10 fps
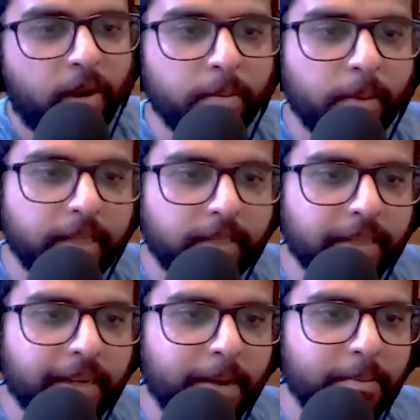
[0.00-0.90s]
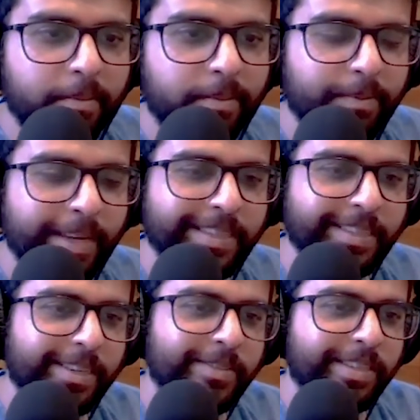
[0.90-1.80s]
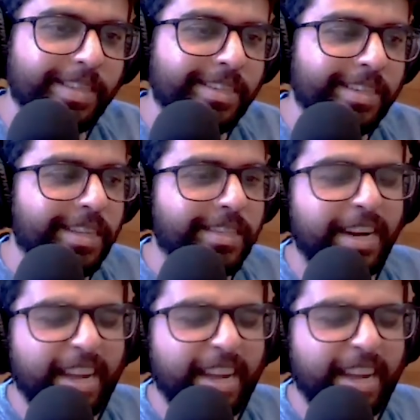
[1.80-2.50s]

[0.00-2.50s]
on my Instagram message request section and said,